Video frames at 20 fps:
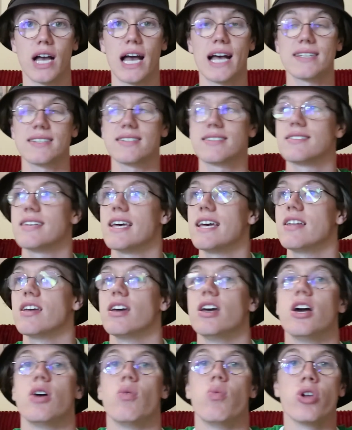As I said,
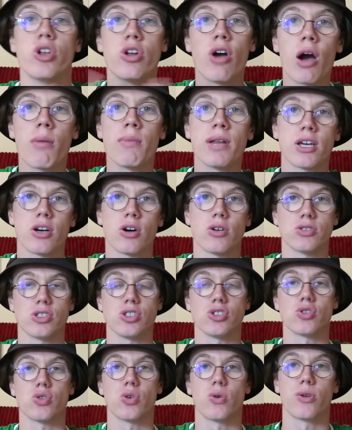we know how many goals he
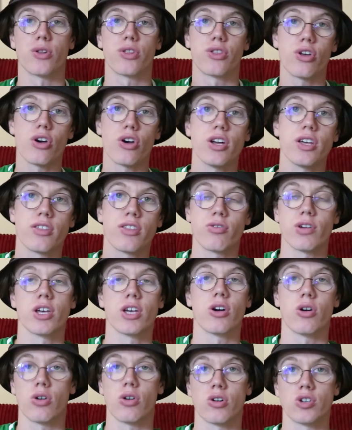scored, 33
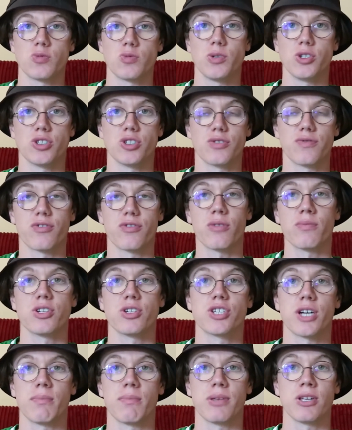goal contributions from the
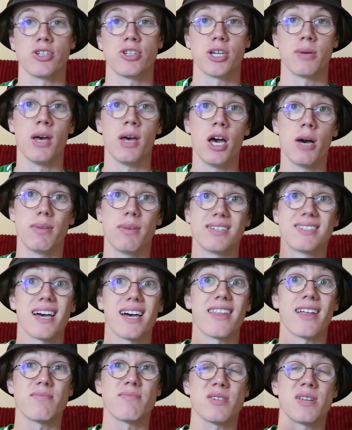Championship, but
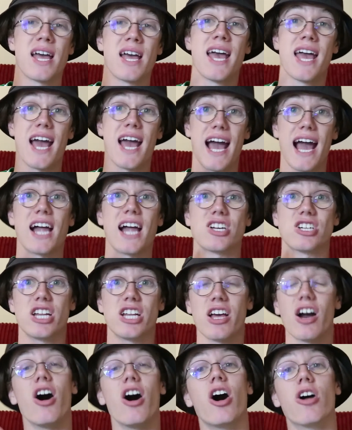Southampton
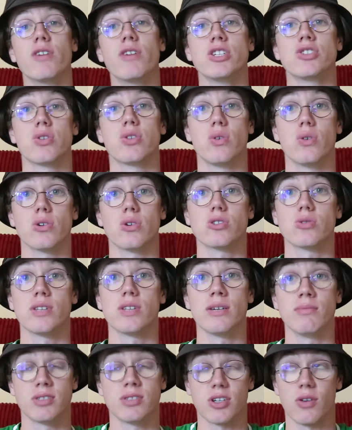actually are in talks with
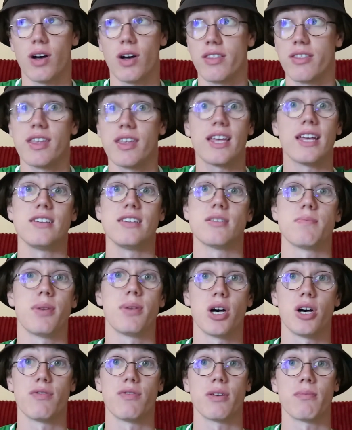him, so I think he's the
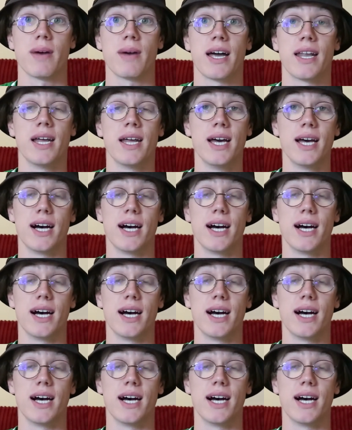perfect man.